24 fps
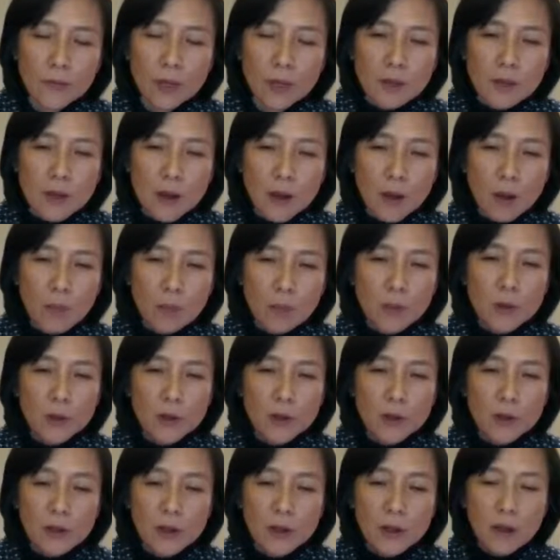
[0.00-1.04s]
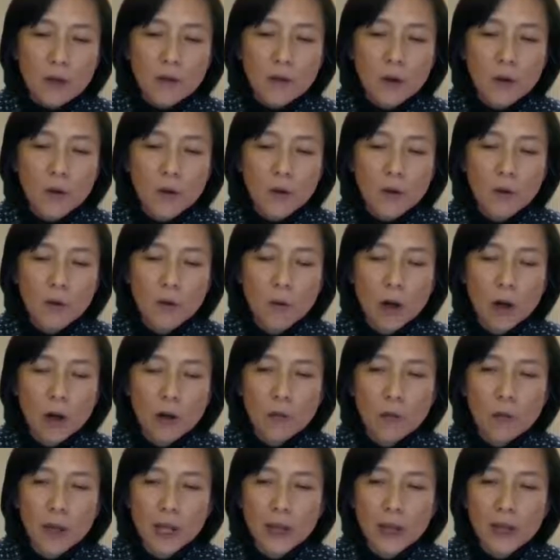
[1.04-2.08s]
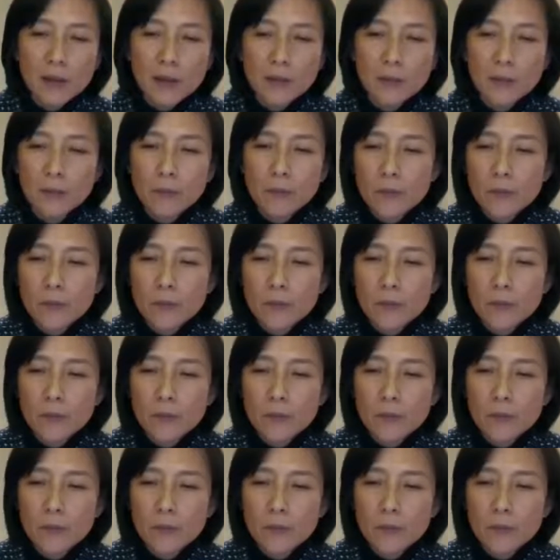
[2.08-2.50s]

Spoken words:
It's an upper and lower walkway